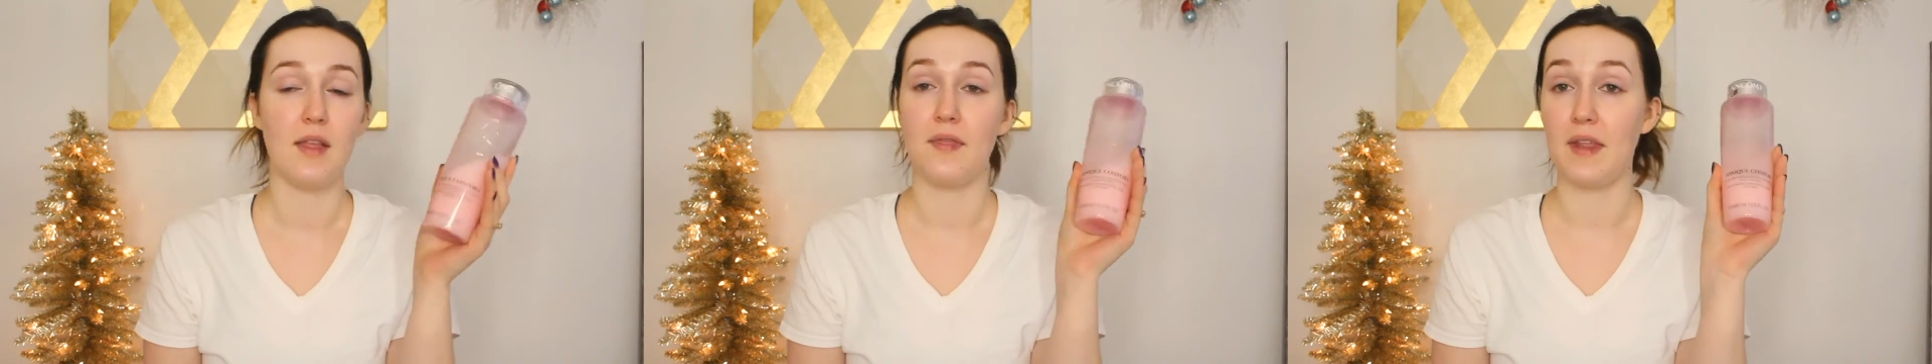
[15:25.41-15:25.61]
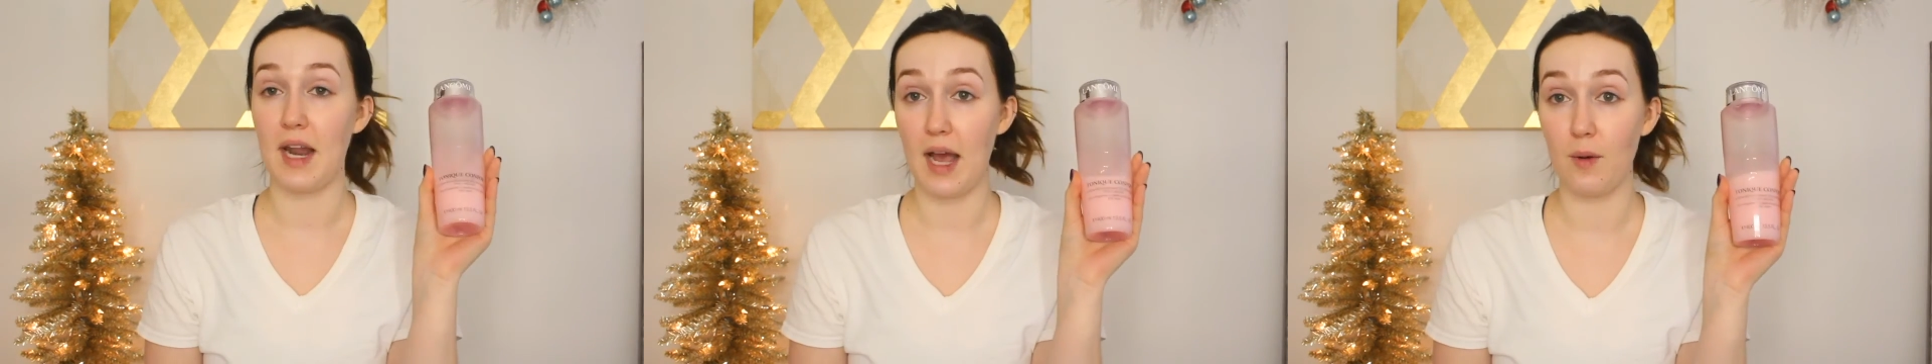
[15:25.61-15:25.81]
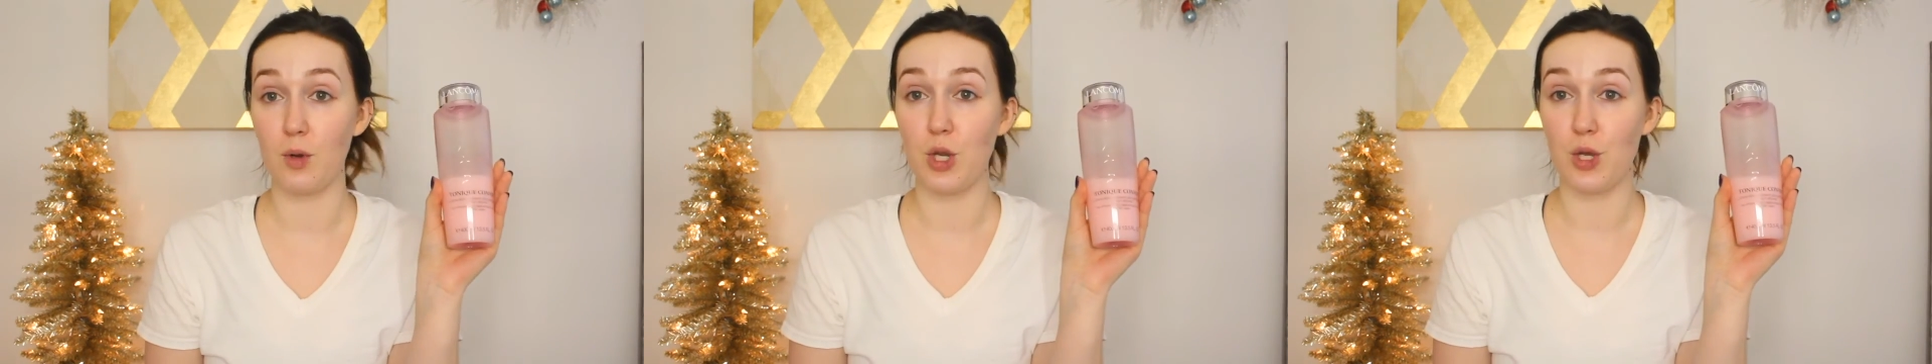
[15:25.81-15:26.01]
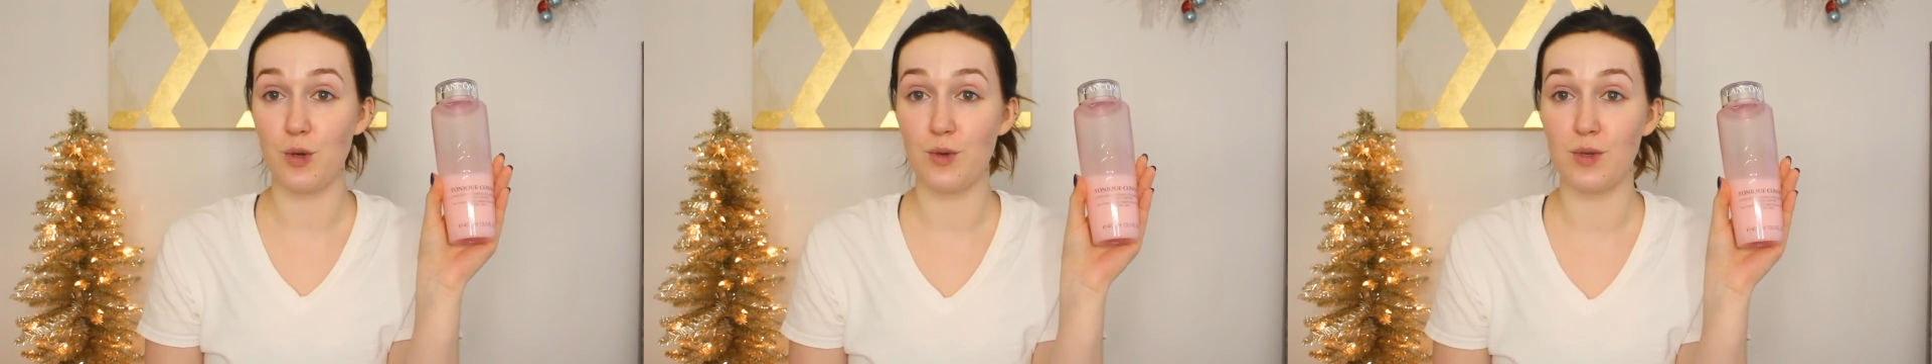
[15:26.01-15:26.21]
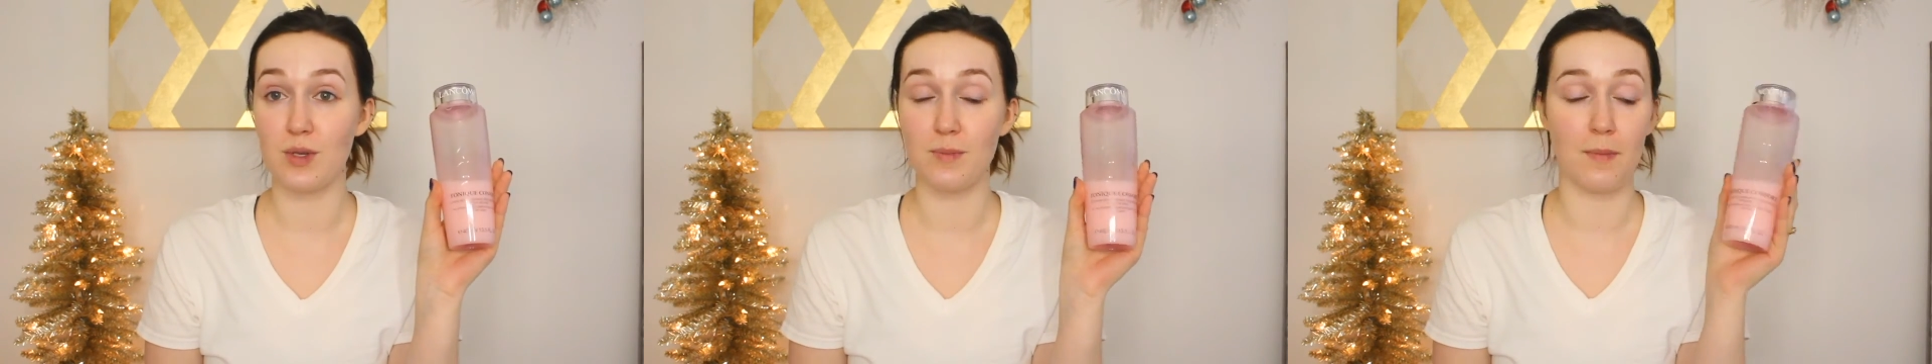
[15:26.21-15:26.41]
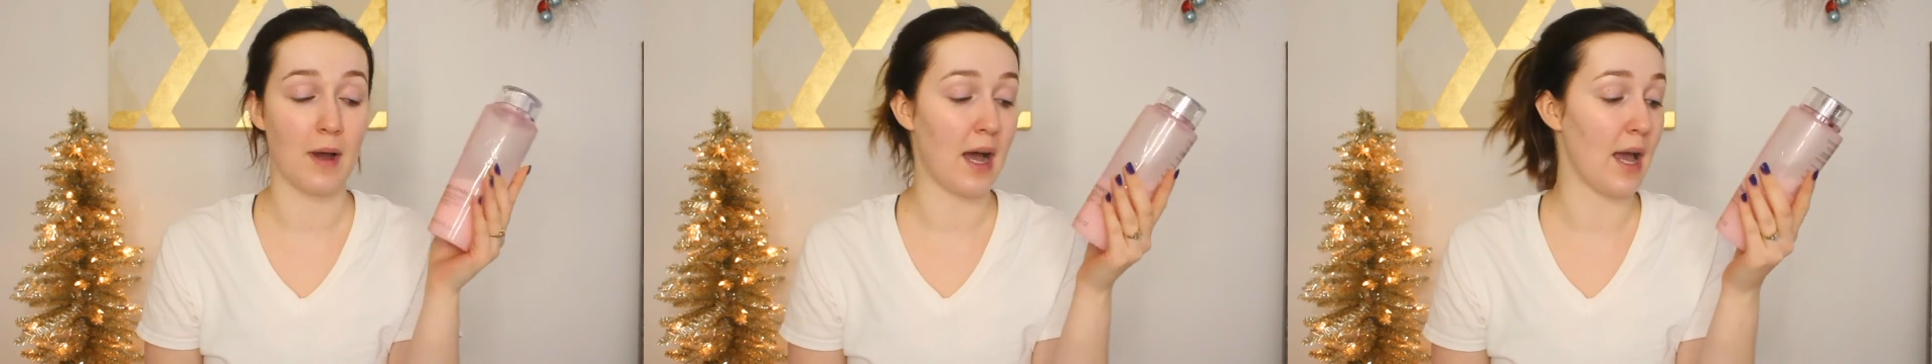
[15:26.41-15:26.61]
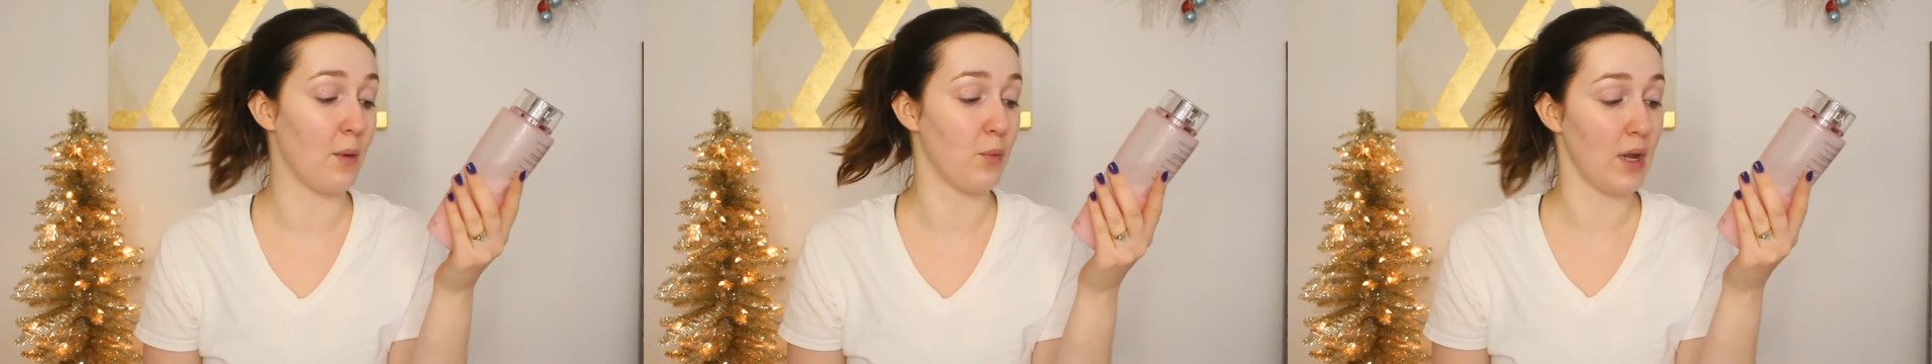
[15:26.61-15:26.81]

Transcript: Then I would use my